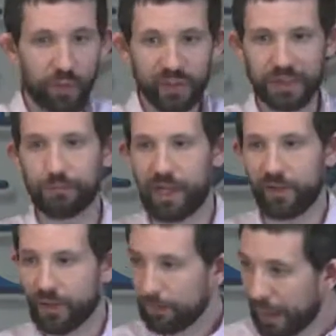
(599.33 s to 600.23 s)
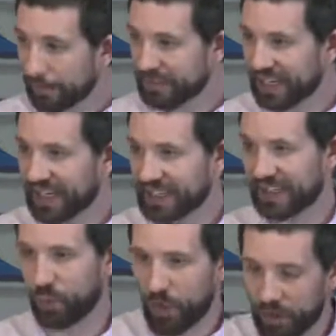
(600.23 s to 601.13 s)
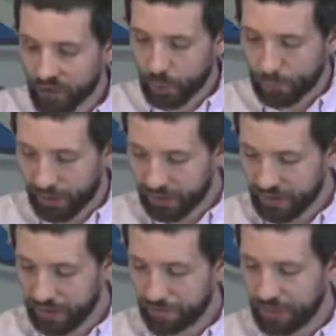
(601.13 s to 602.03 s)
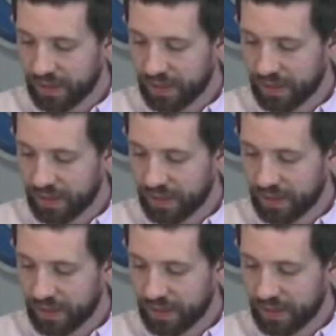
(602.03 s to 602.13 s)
We were symbolically baptized. The waters were parted.